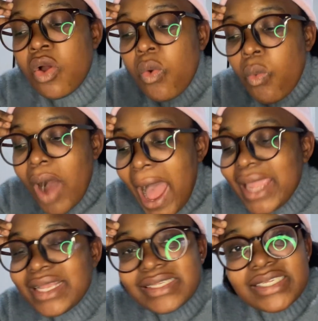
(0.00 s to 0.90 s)

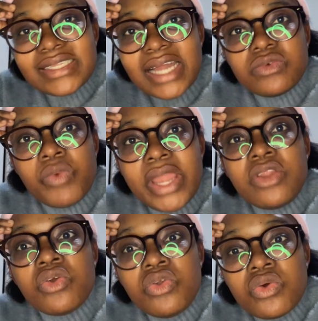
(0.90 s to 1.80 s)
Why is it that when
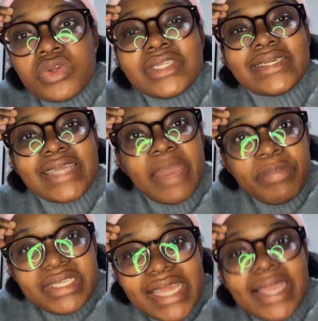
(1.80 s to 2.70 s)
you use
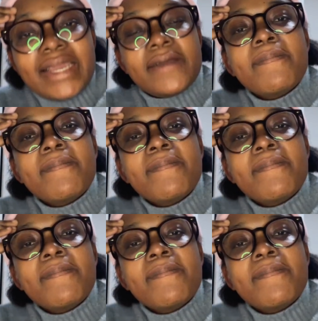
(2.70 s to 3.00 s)
Capitec,